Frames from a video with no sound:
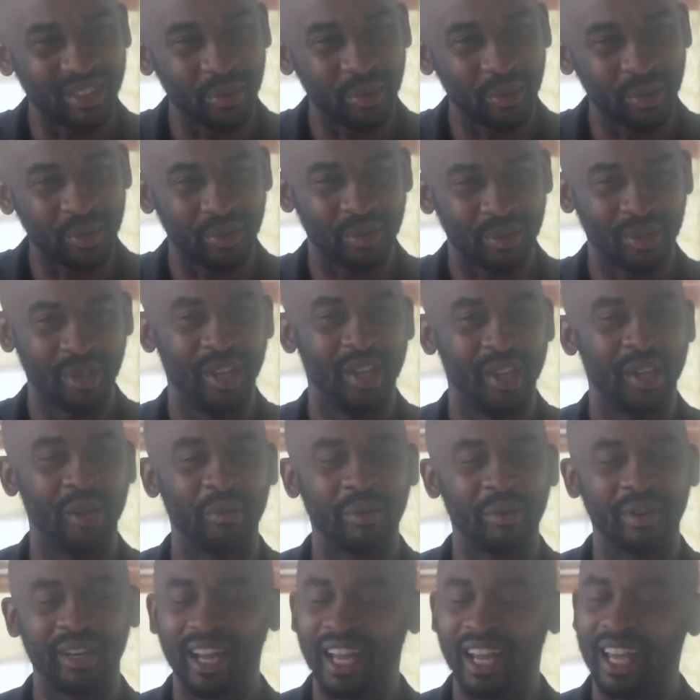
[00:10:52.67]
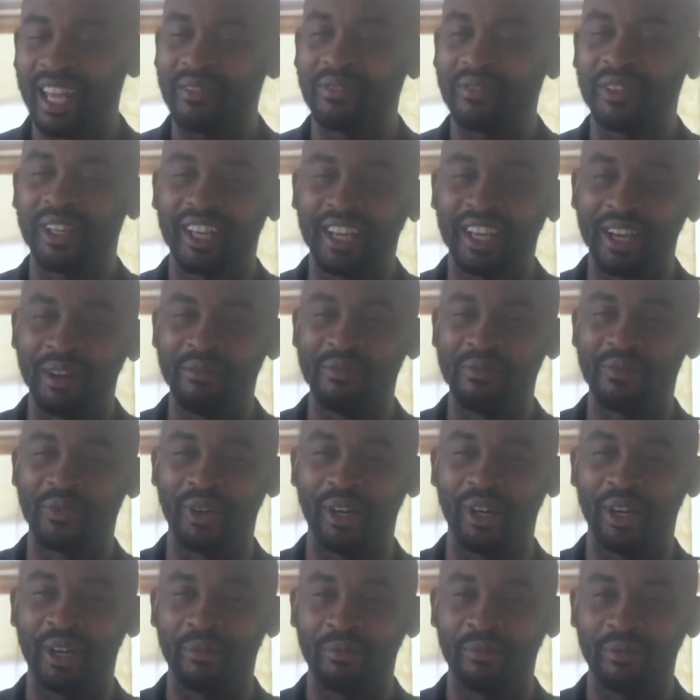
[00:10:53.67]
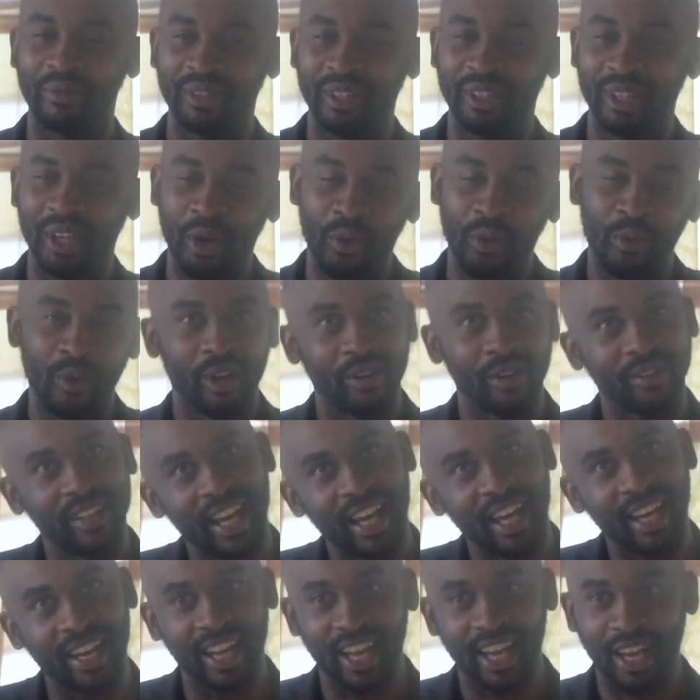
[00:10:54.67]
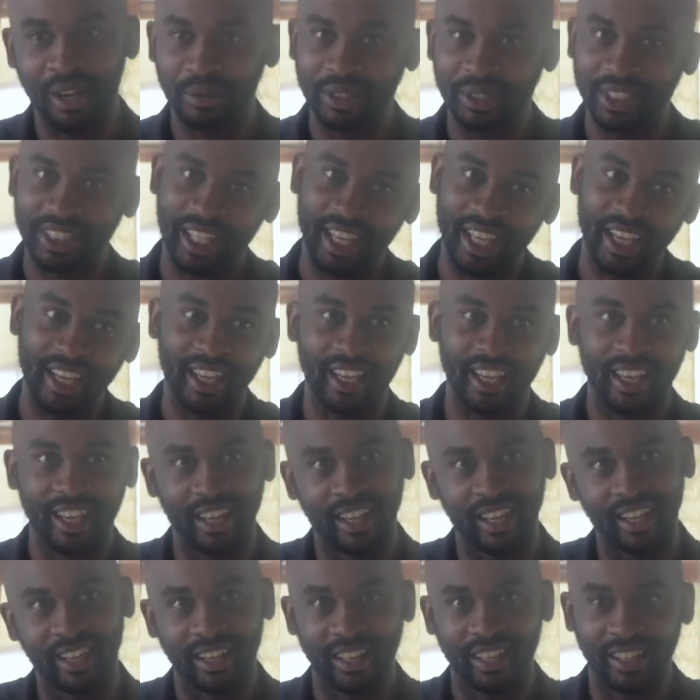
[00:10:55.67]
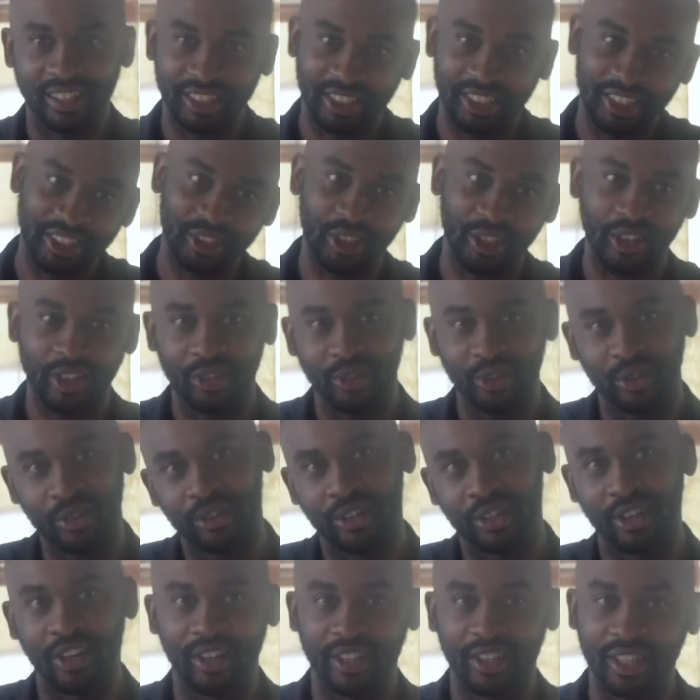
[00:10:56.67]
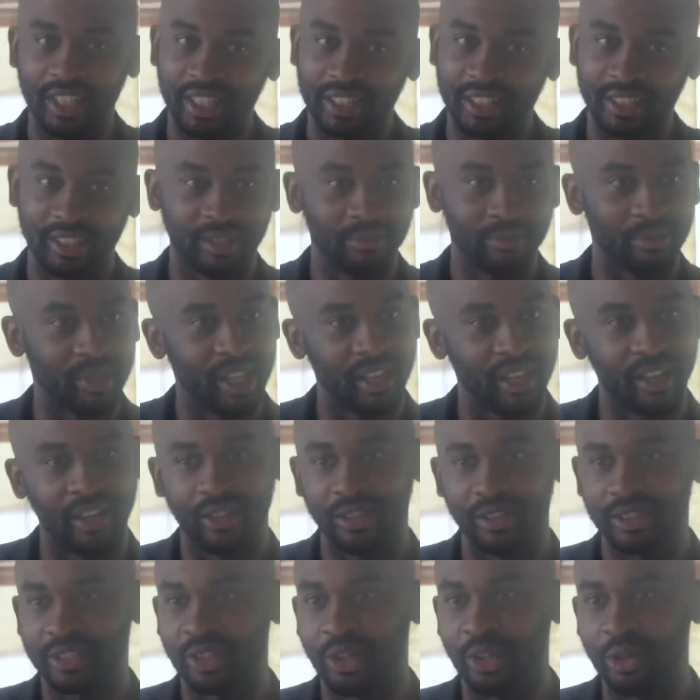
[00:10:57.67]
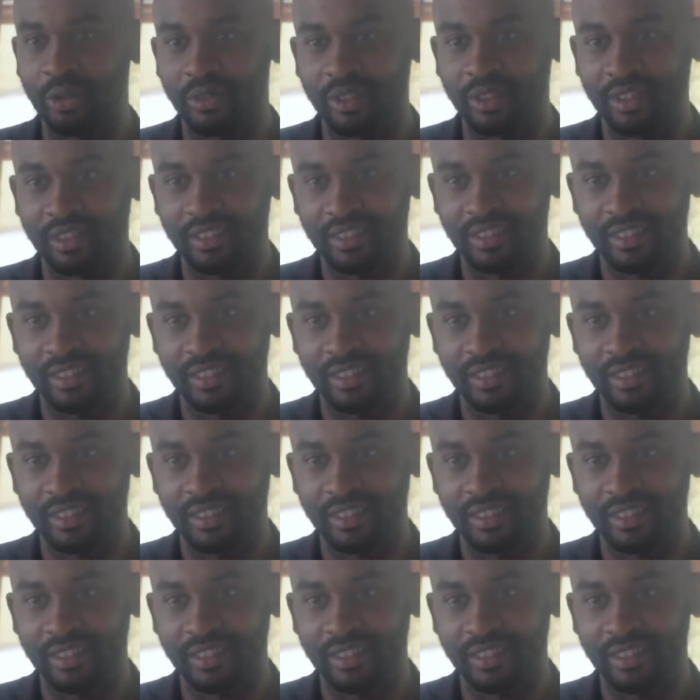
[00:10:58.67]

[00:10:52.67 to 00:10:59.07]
Where did I even come from? Well, Daddy, I was thinking, and she started doing all this, and I'm like, oh, it's over.